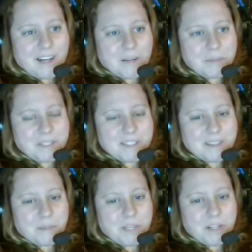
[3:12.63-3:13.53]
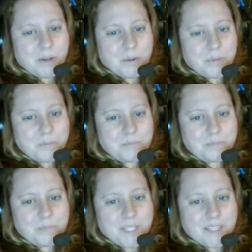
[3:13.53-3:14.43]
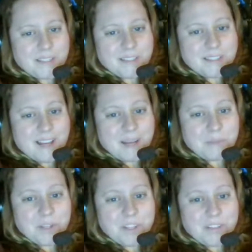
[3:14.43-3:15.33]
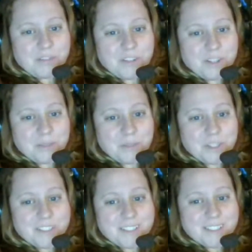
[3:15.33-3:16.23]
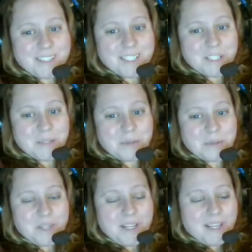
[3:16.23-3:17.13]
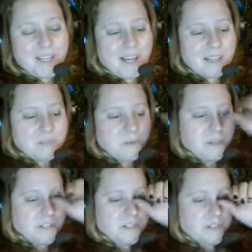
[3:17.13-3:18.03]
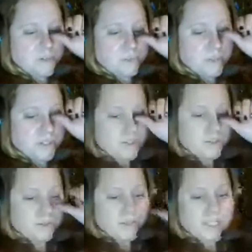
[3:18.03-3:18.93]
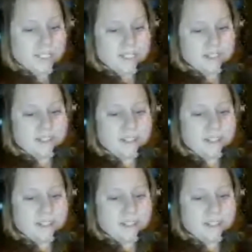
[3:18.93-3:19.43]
please let me know, because I'm looking for good books to listen to as well as good books to read.